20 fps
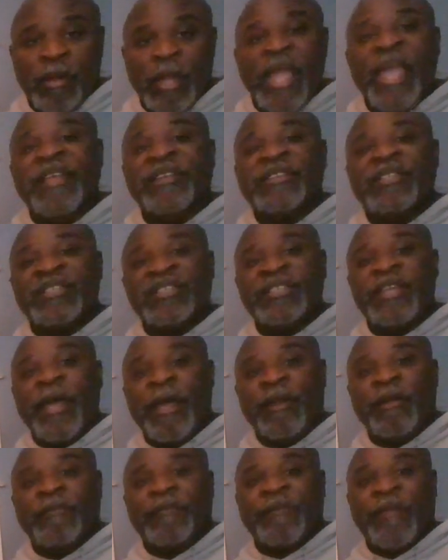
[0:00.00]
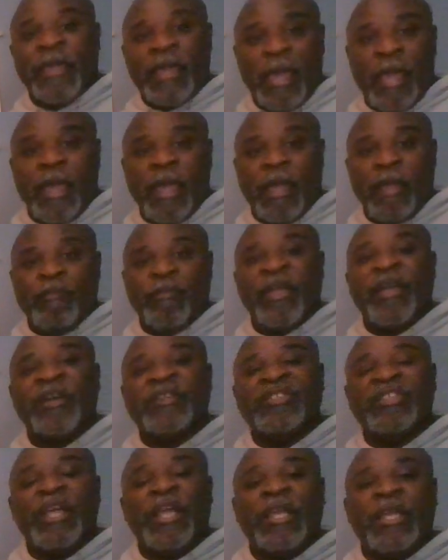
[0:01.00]
instead of K
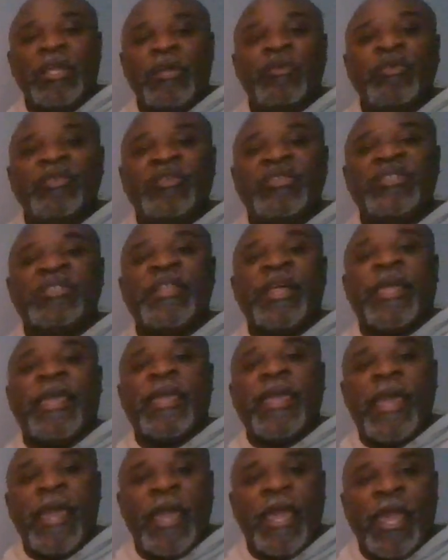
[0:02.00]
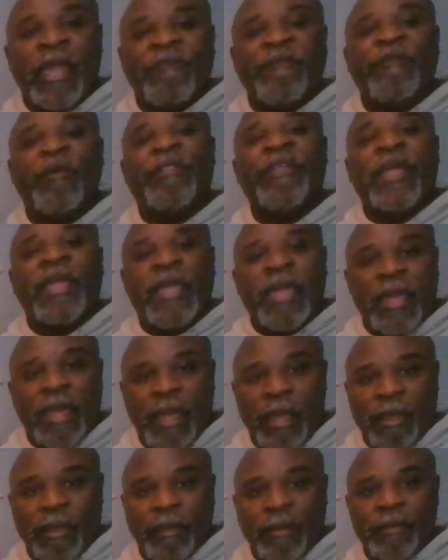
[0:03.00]
because they use the K for the king.